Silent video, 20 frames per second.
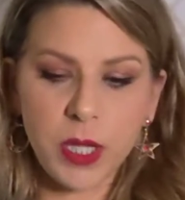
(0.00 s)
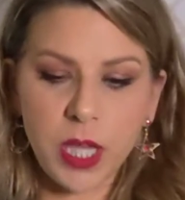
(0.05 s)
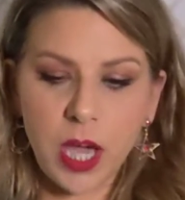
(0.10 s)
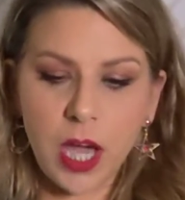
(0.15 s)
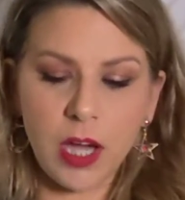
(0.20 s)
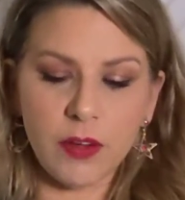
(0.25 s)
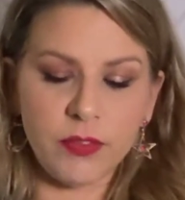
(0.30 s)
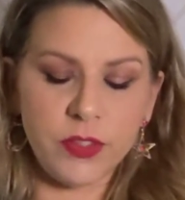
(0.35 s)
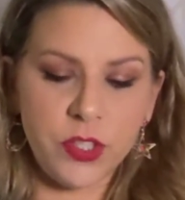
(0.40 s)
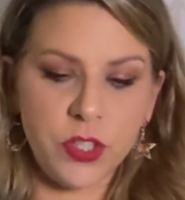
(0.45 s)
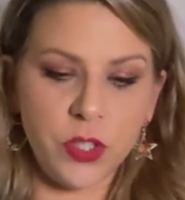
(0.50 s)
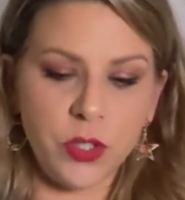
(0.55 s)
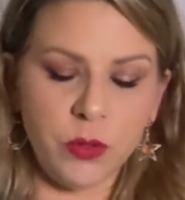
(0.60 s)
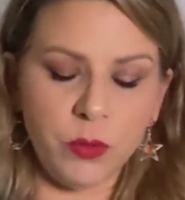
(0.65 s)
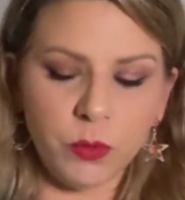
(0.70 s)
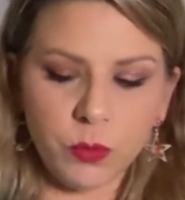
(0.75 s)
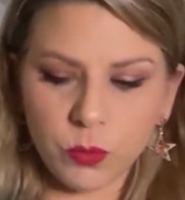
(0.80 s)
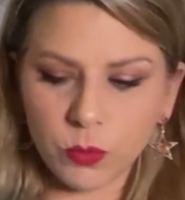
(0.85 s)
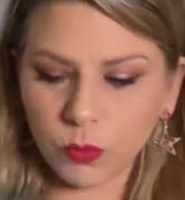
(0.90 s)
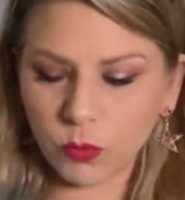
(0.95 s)
we have
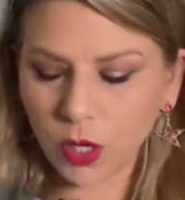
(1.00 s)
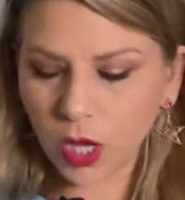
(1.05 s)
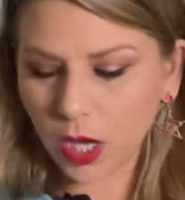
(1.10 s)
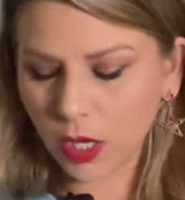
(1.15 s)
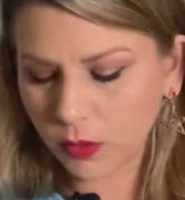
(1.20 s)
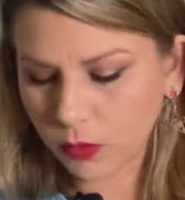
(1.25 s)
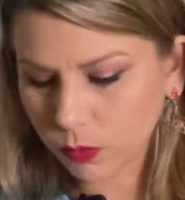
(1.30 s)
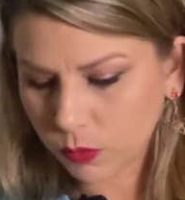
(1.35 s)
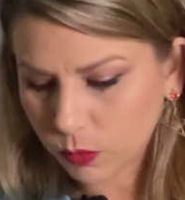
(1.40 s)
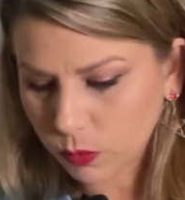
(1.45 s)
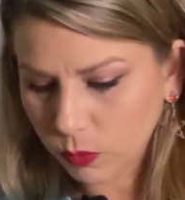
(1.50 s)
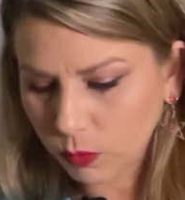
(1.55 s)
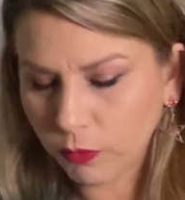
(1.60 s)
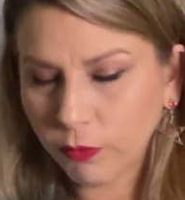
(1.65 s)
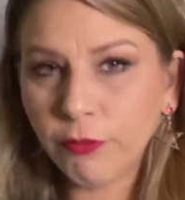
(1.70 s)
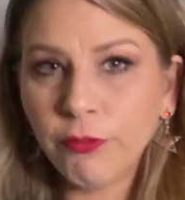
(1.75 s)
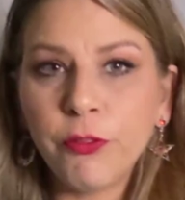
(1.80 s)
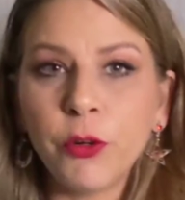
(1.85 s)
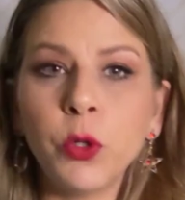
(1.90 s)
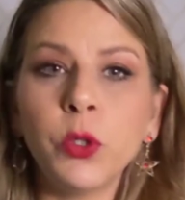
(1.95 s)
to
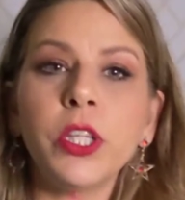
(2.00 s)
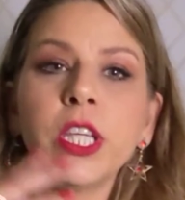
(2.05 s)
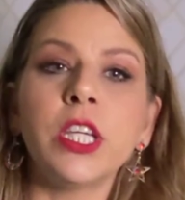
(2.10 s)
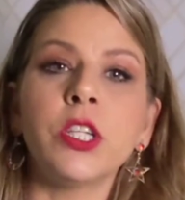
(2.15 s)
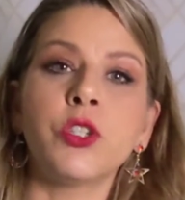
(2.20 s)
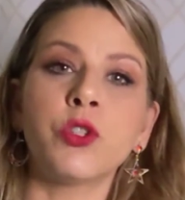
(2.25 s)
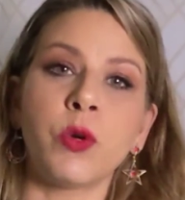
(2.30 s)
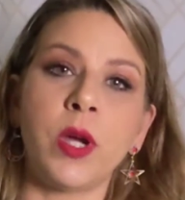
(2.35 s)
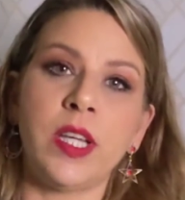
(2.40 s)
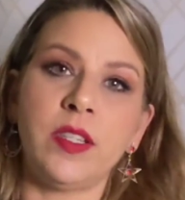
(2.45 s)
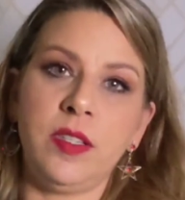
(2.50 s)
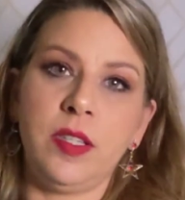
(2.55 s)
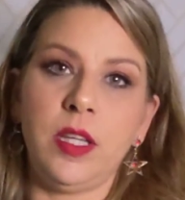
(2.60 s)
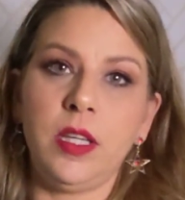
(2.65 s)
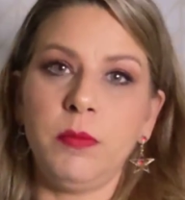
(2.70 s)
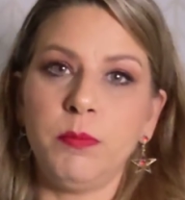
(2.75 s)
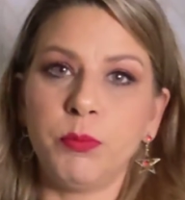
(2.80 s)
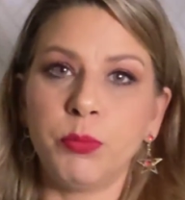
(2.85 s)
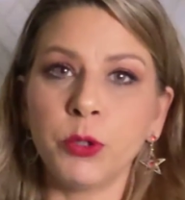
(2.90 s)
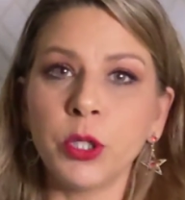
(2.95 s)
fully address
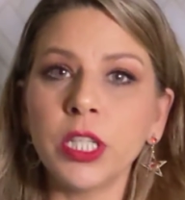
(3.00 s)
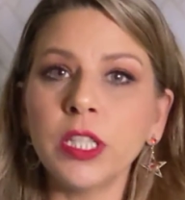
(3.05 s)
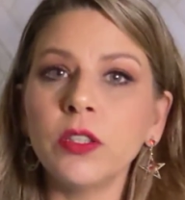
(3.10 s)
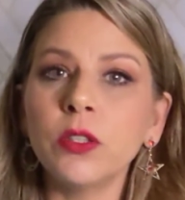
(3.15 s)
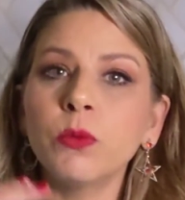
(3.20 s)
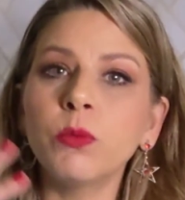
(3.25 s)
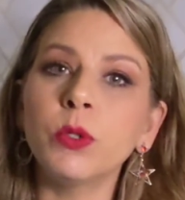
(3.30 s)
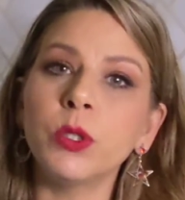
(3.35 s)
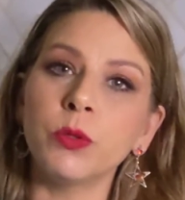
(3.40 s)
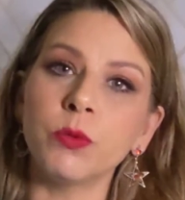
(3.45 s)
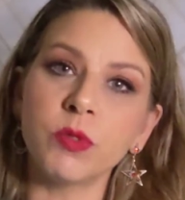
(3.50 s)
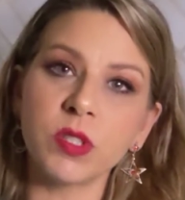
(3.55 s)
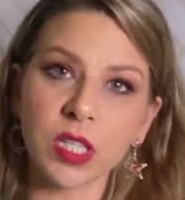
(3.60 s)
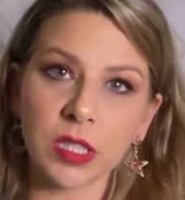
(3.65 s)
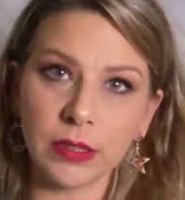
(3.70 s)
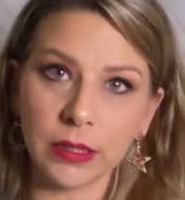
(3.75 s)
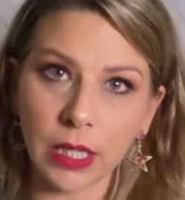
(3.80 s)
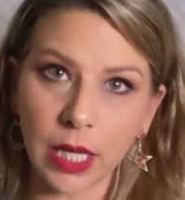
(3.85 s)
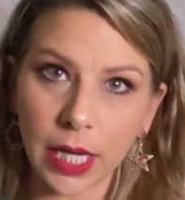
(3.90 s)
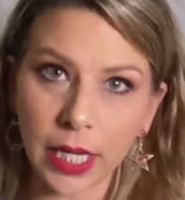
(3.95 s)
it, bring the wound
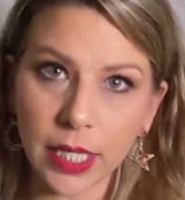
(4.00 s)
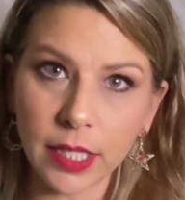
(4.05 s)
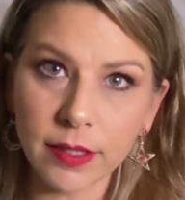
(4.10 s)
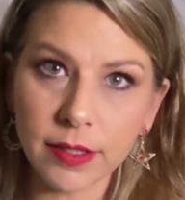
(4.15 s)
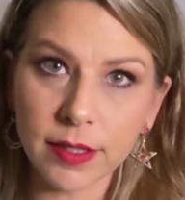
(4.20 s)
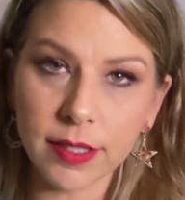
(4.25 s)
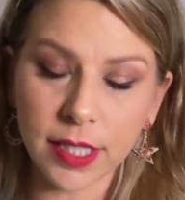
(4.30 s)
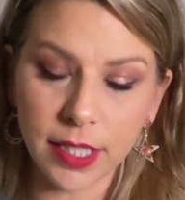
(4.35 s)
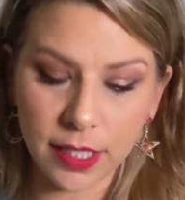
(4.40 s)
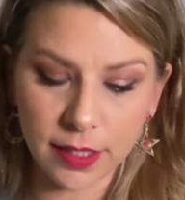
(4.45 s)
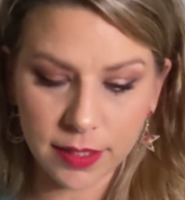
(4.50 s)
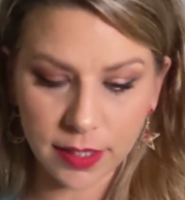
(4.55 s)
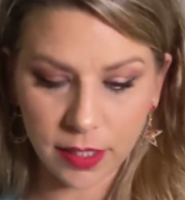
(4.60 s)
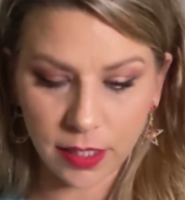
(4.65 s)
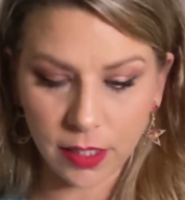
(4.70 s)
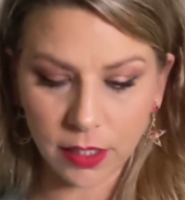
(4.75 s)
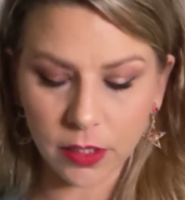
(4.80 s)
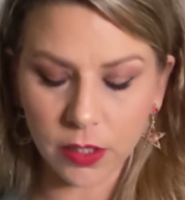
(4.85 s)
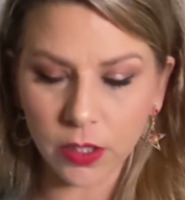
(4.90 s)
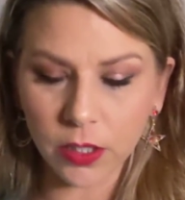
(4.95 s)
to light to get it to
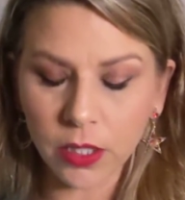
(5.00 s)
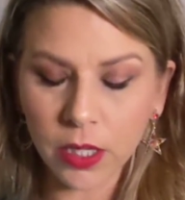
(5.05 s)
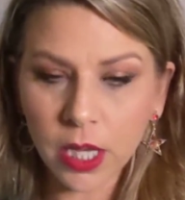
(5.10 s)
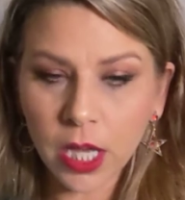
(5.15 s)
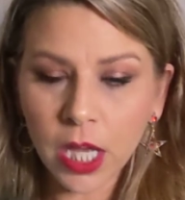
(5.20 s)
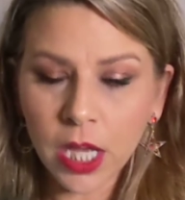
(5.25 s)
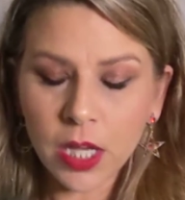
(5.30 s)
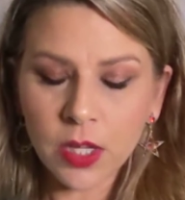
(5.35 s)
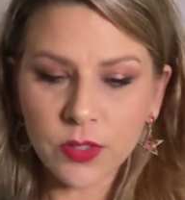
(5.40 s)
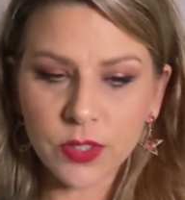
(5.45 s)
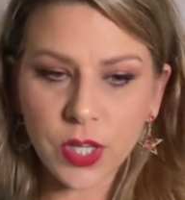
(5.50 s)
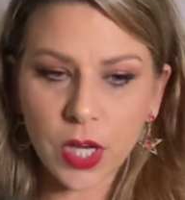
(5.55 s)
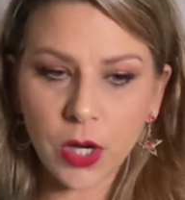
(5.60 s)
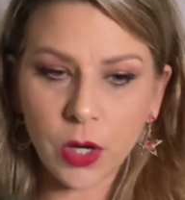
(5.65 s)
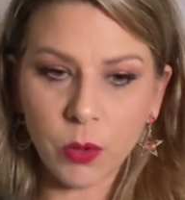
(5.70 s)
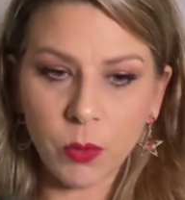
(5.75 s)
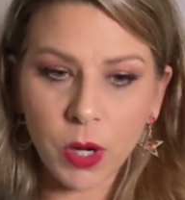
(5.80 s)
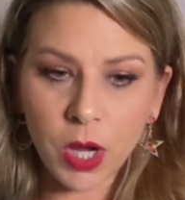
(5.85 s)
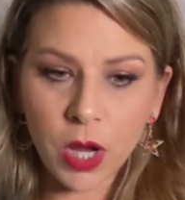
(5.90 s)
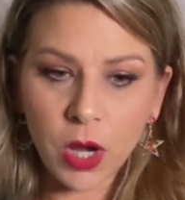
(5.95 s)
heal.
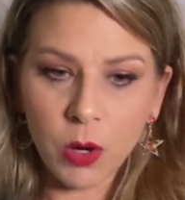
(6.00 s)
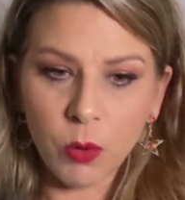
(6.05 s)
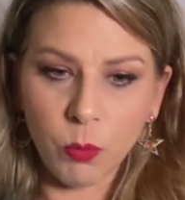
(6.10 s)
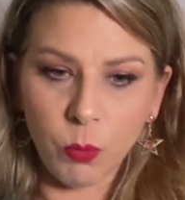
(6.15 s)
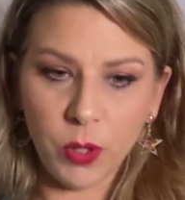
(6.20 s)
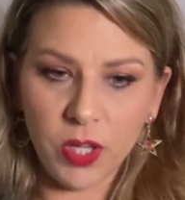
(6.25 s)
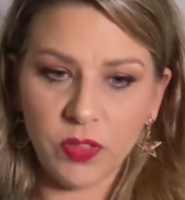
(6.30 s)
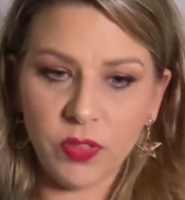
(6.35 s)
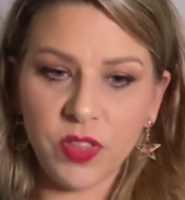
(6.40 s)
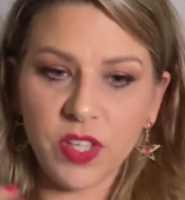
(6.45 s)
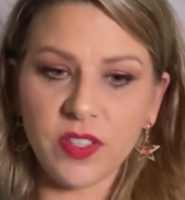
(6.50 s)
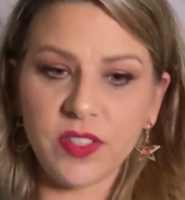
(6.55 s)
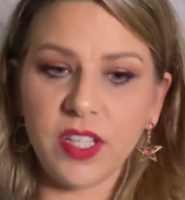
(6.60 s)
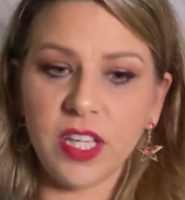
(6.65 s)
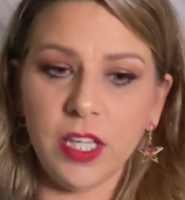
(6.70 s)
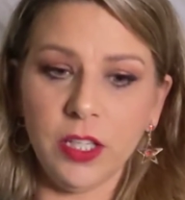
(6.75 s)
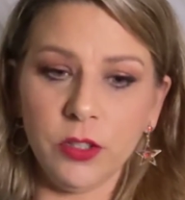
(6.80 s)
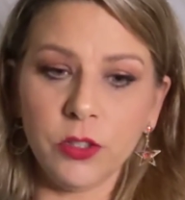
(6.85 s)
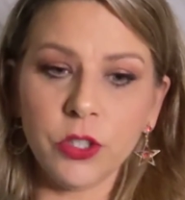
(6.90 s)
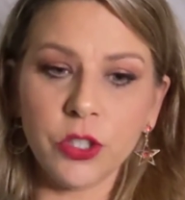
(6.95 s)
So with
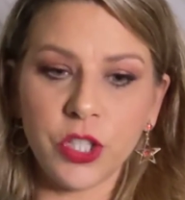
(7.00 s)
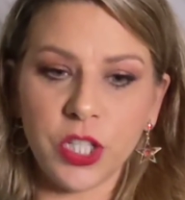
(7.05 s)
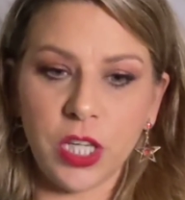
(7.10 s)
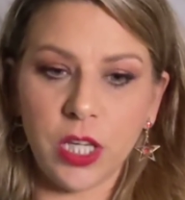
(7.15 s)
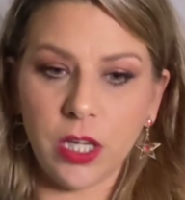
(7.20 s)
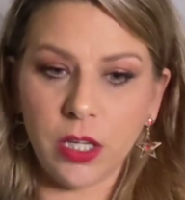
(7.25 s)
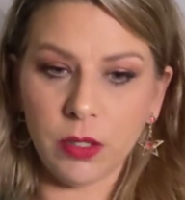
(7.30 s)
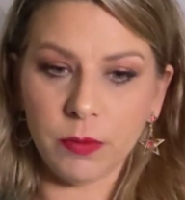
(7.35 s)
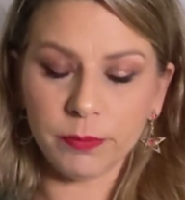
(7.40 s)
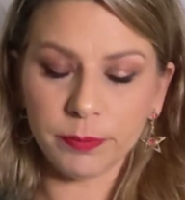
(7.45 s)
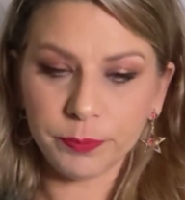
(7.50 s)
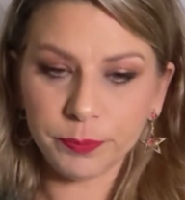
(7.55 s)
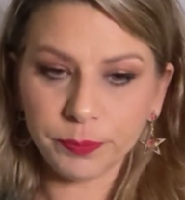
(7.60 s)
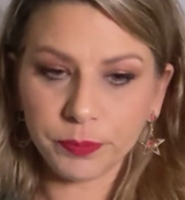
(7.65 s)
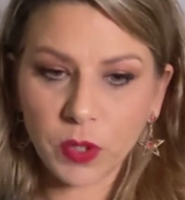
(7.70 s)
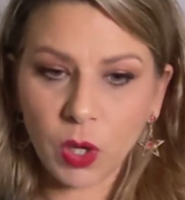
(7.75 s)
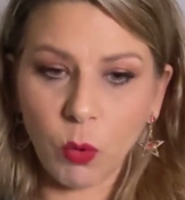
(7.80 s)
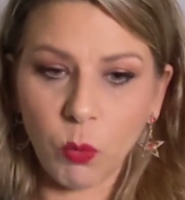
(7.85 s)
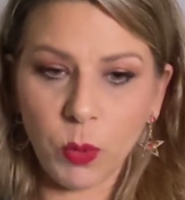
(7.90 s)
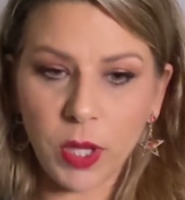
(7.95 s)
this energy
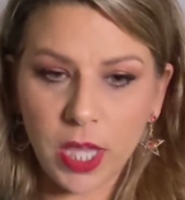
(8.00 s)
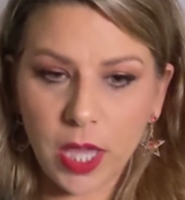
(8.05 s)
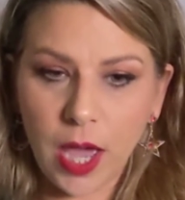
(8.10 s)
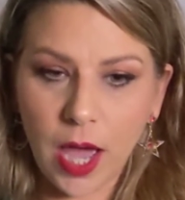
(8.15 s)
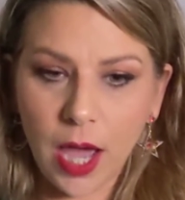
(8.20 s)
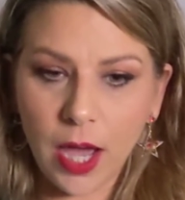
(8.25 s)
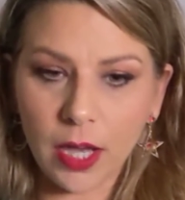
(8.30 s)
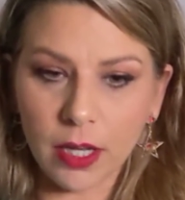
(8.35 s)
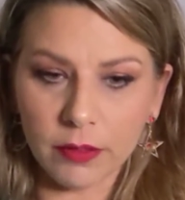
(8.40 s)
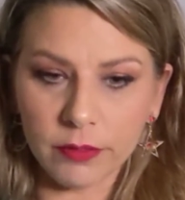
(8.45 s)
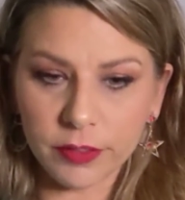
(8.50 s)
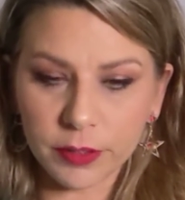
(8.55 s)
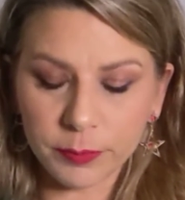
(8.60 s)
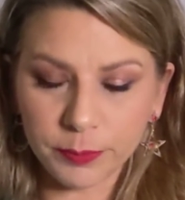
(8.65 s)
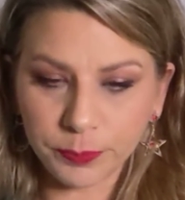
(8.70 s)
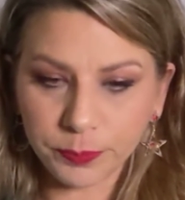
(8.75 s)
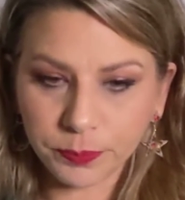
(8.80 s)
we have,